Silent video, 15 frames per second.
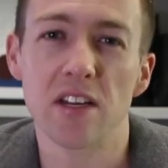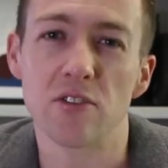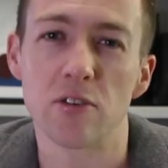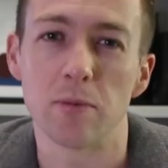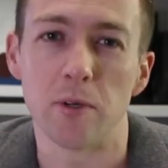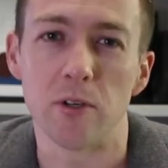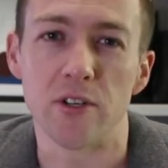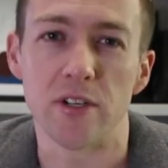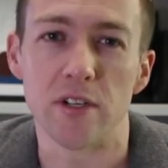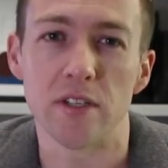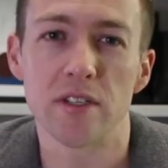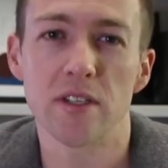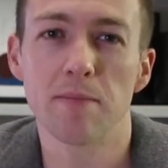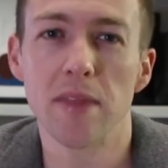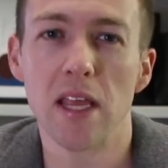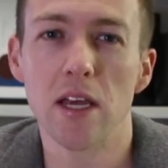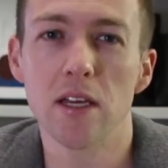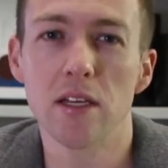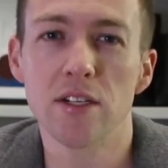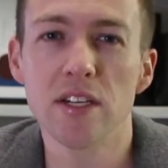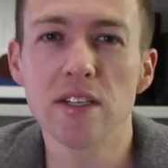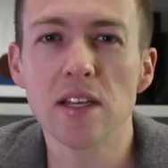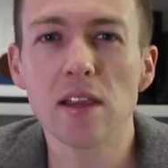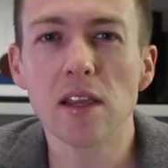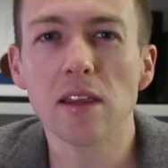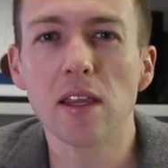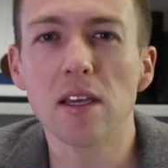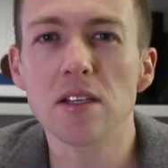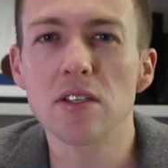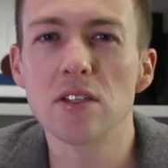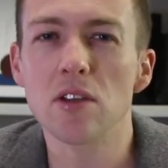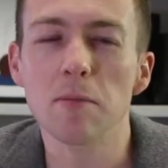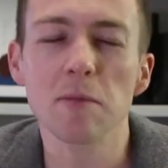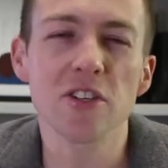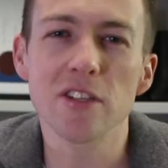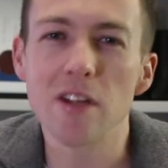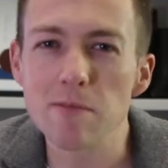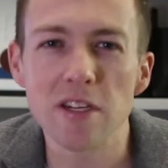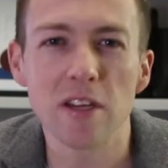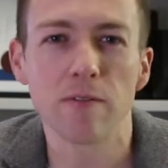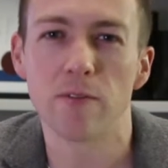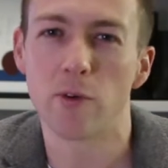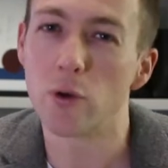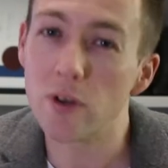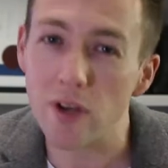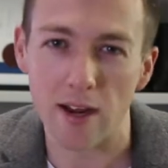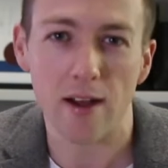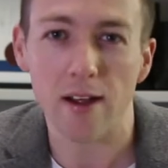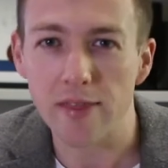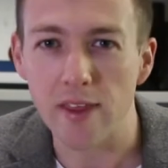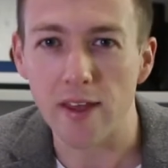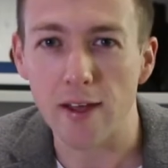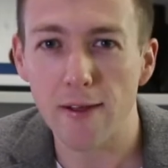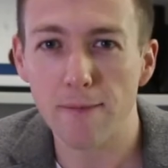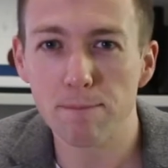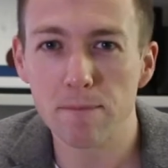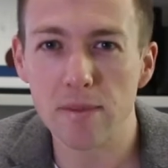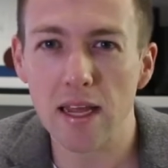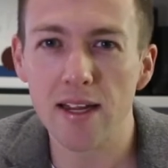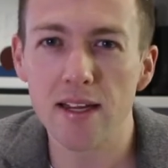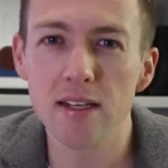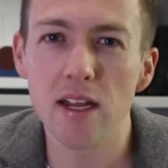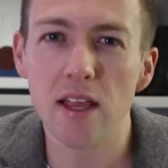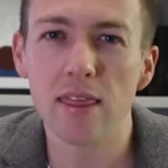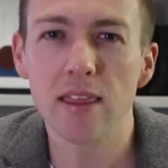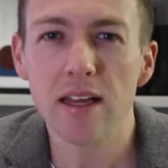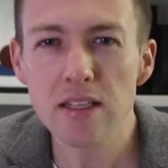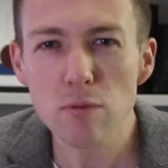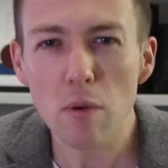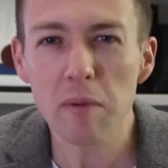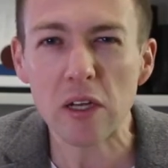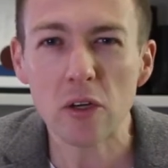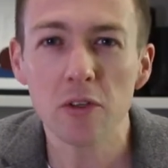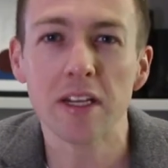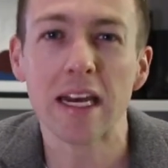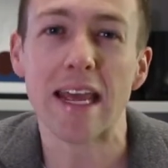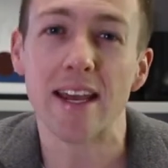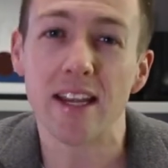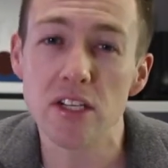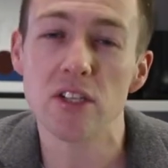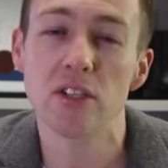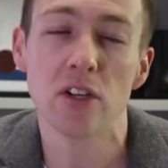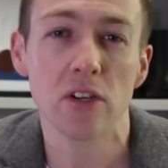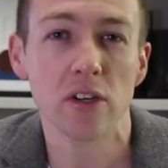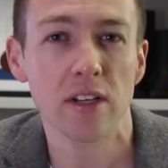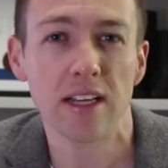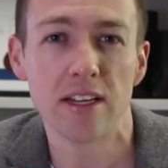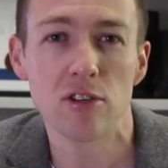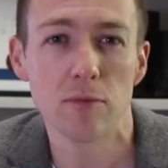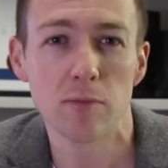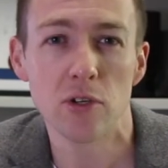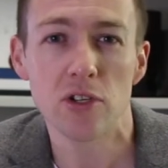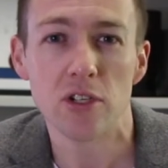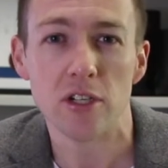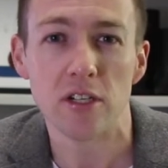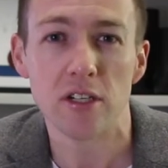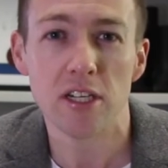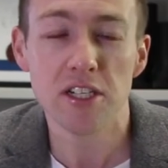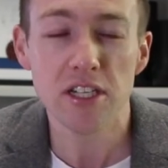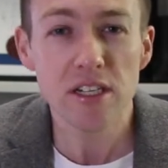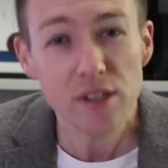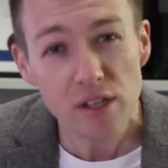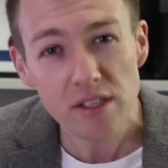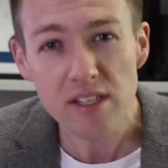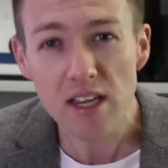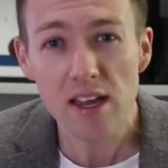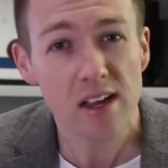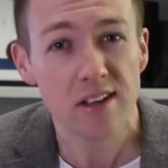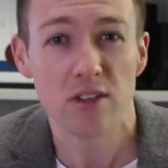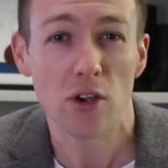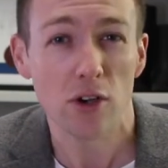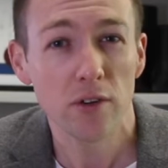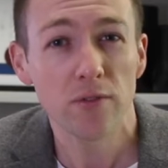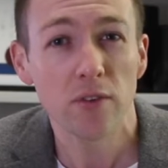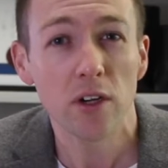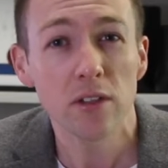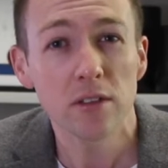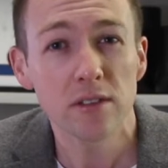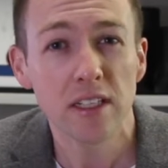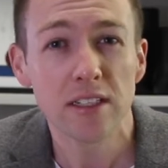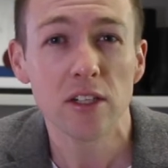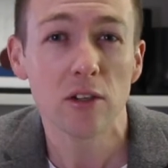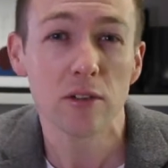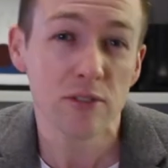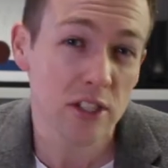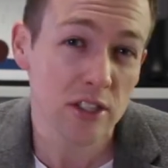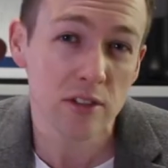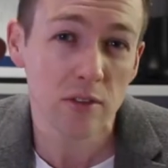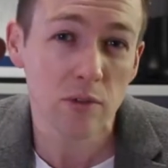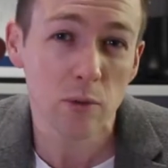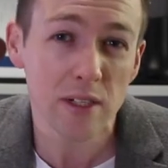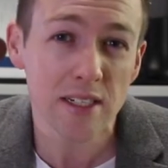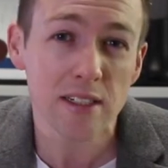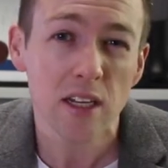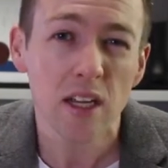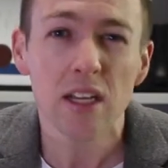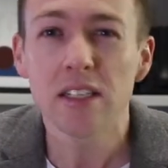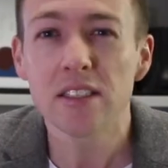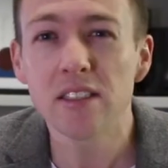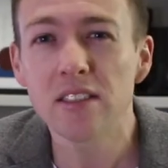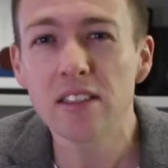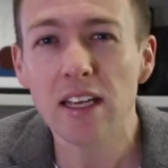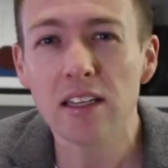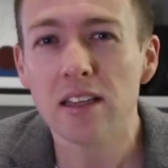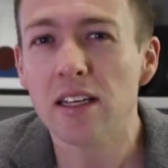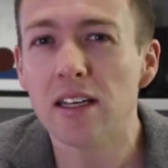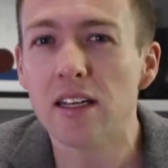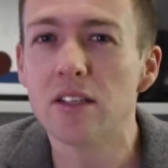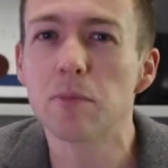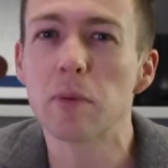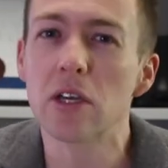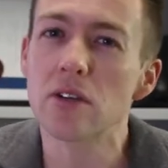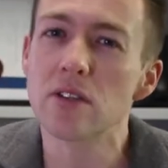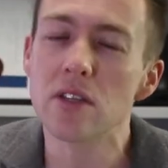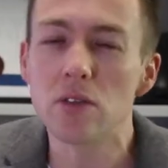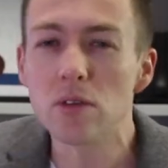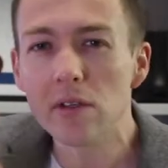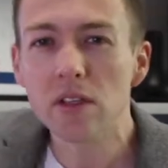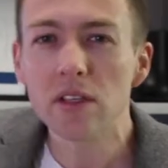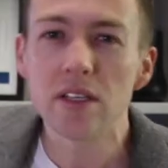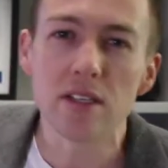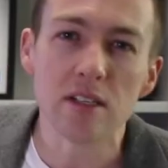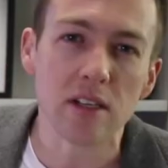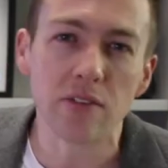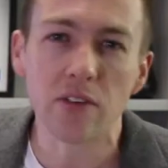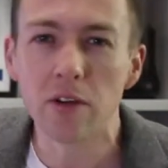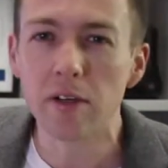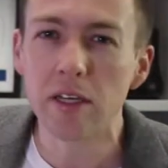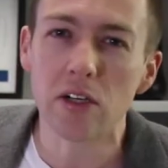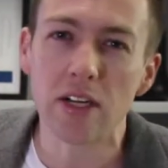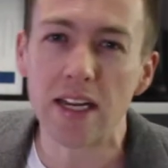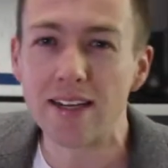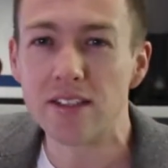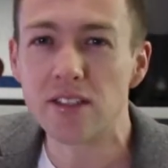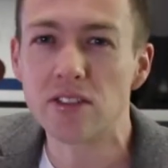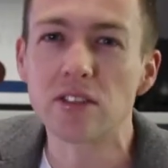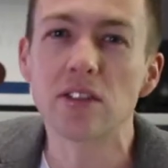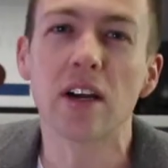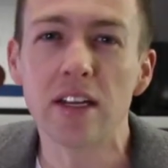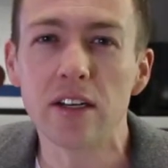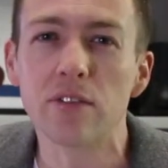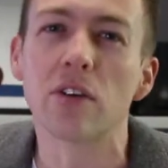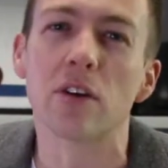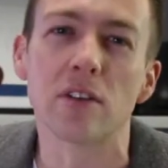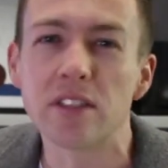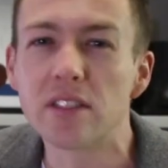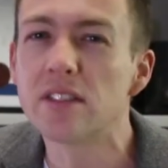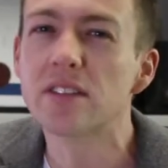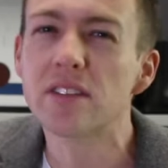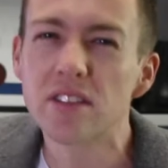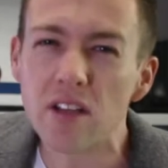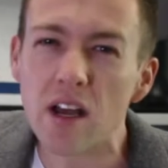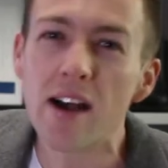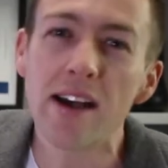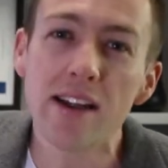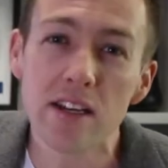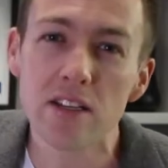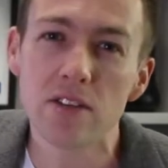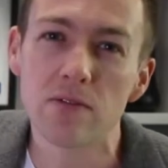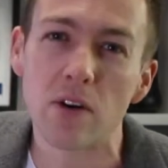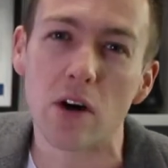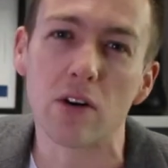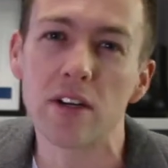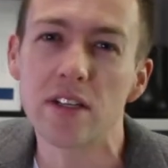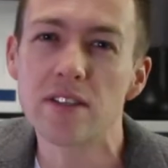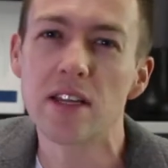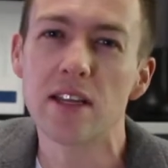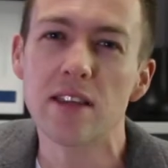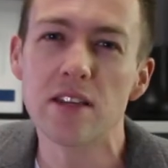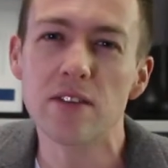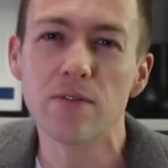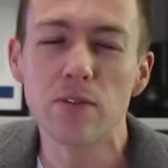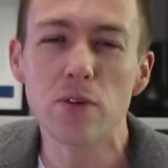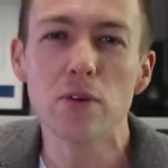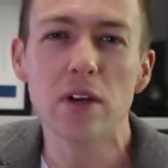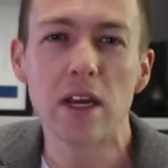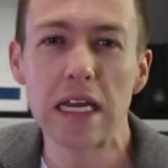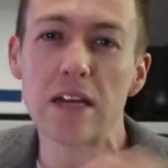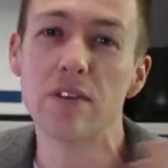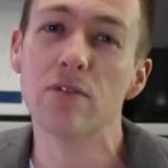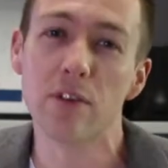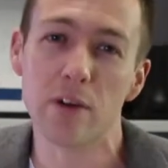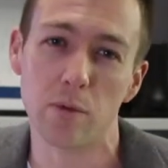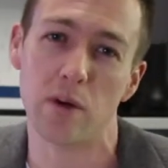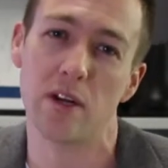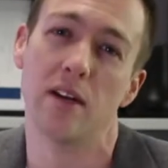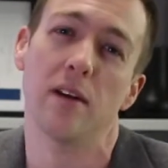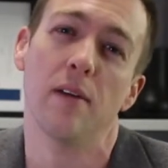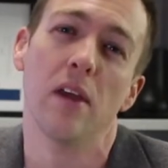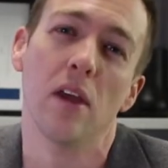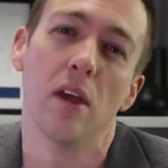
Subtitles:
attributions, she said that there's so much tempting food out there. And that's what we call an external attribution. She's not saying it's her fault that she's overweight. She's saying that it's because there's all of this stuff going on outside of her. It's society's fault. It's that there's food everywhere.